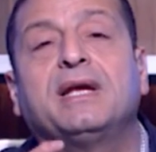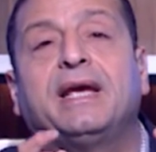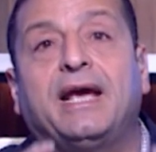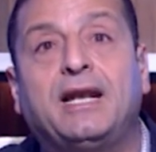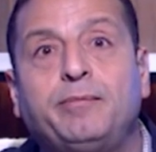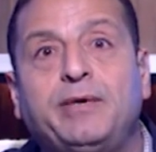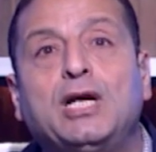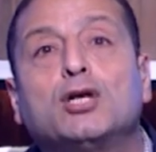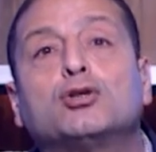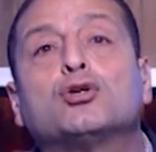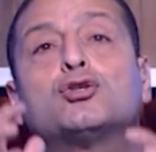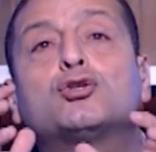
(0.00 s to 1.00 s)
enemy
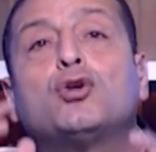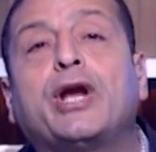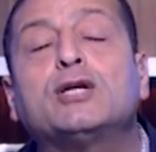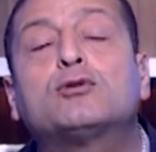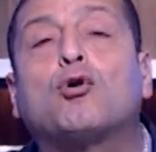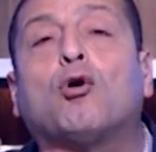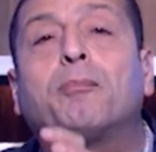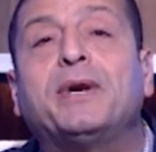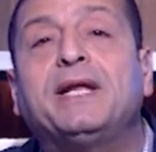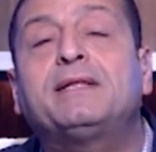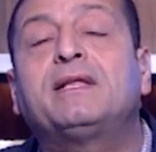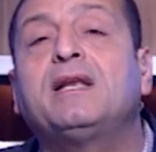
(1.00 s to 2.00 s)
destroyed
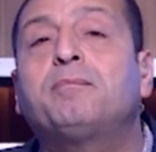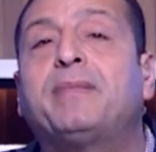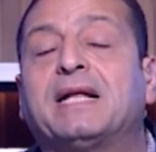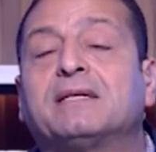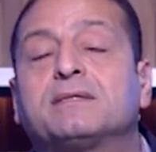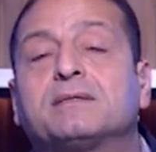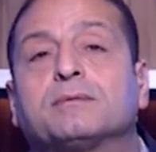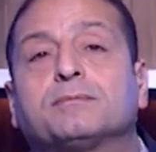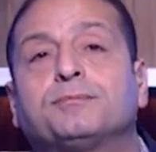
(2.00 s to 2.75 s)
completely plants.